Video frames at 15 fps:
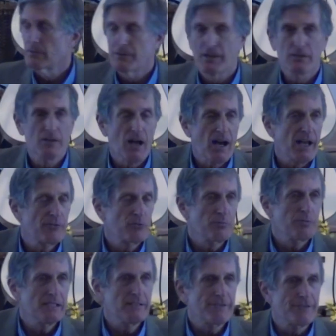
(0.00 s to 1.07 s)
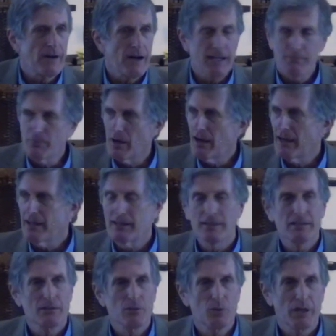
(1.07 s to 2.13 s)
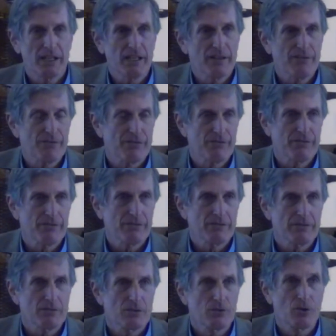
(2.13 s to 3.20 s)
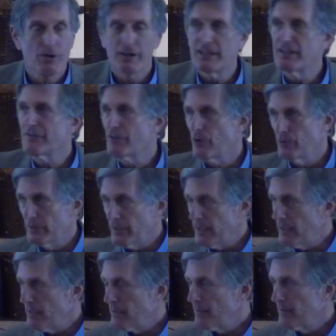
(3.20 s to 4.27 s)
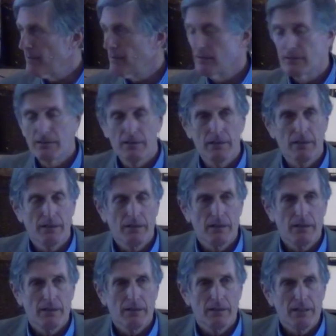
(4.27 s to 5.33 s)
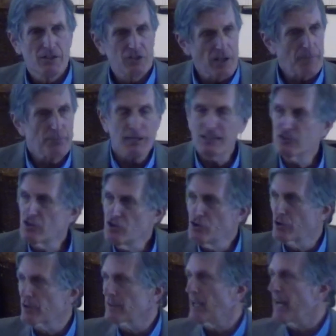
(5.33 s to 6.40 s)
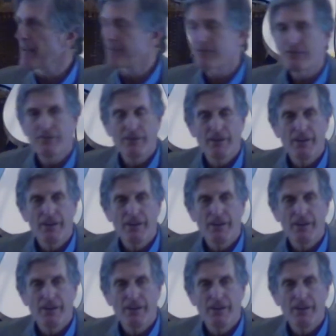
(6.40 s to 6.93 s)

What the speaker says: Their lives would be defined by what if or if only. Is there a place in your life